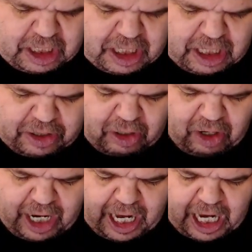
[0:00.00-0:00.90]
They're
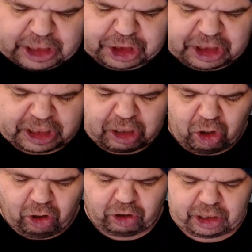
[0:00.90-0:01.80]
actually
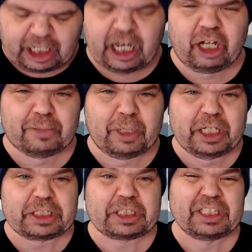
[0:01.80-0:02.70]
called
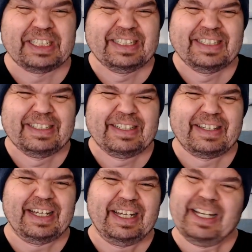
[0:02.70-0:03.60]
Alamites.
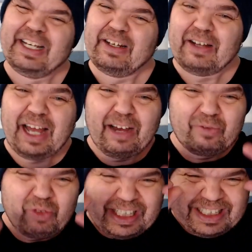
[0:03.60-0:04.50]
They have
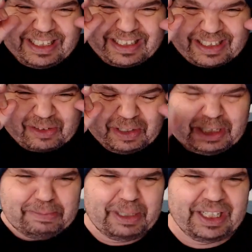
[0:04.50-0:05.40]
really
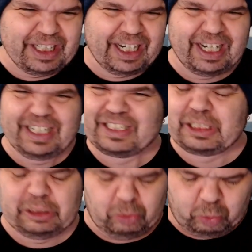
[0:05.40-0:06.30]
green beady eyes
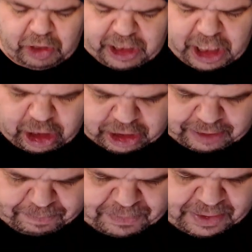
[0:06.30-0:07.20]
and they're really ugly.
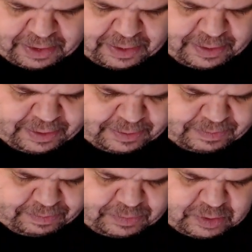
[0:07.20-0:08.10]

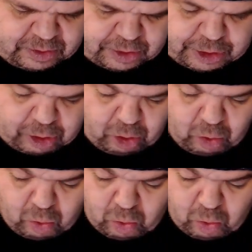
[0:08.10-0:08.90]
So,